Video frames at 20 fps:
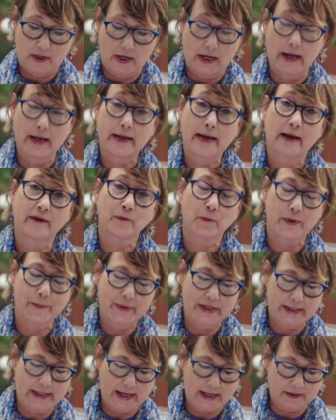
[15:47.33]
And as we
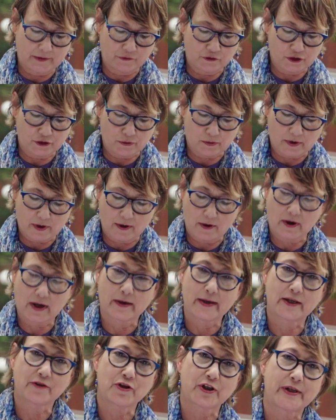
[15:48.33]
began to grow
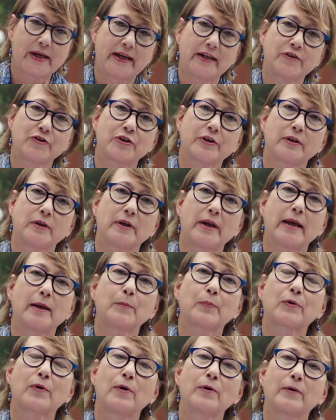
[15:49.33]
our education and
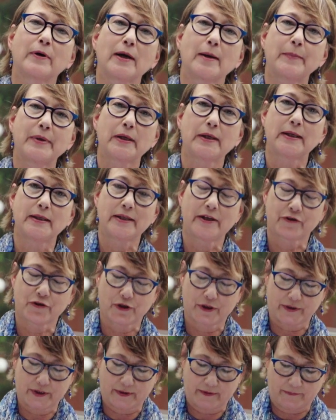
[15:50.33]
programming
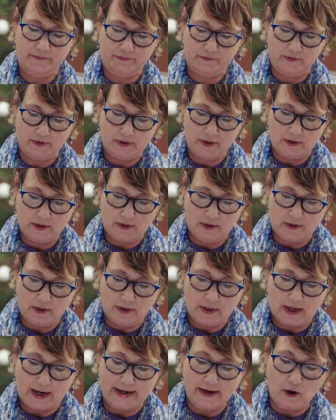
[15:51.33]
initiatives,
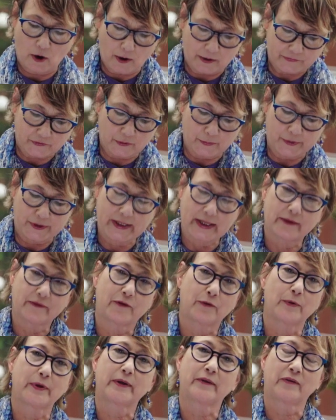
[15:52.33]
I also began
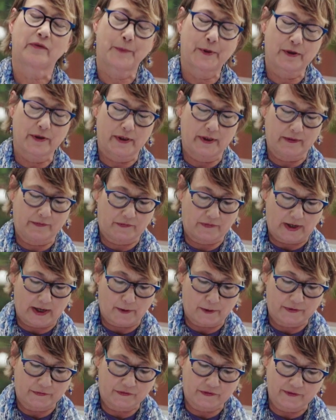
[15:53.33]
to experience
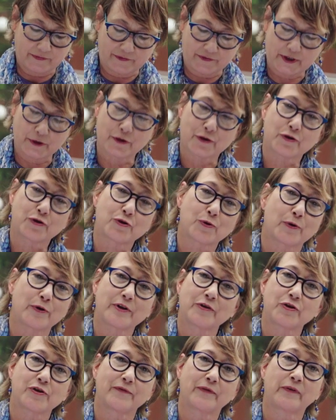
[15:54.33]
our severe
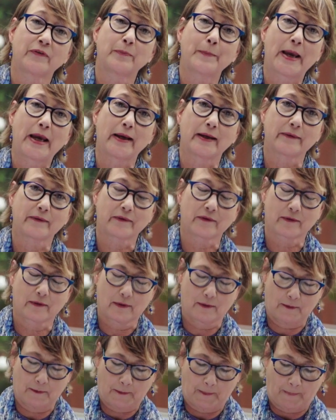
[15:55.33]
shortage of space,
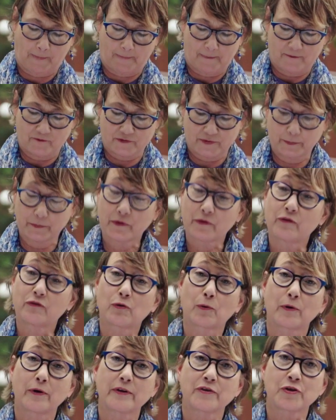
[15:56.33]
from
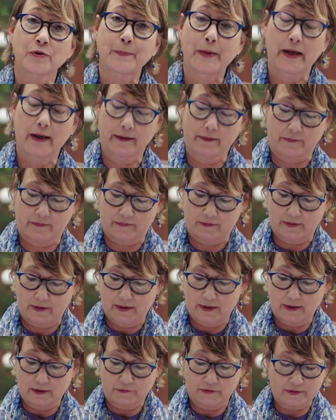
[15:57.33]
storage space
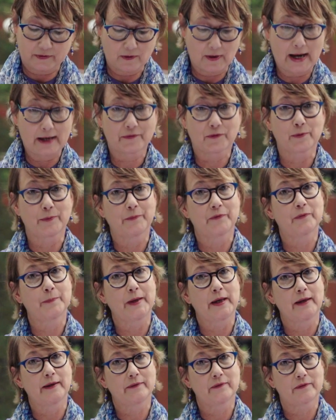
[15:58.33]
to classroom
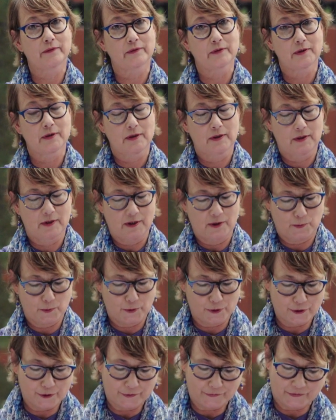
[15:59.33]
space,
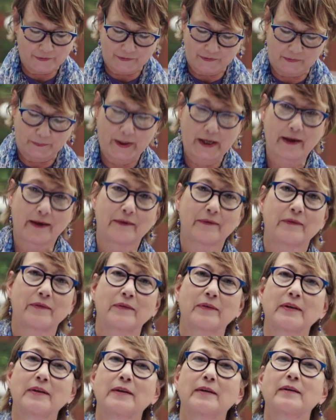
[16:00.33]
rehearsal space
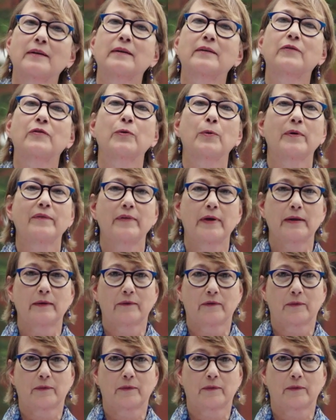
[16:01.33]
to event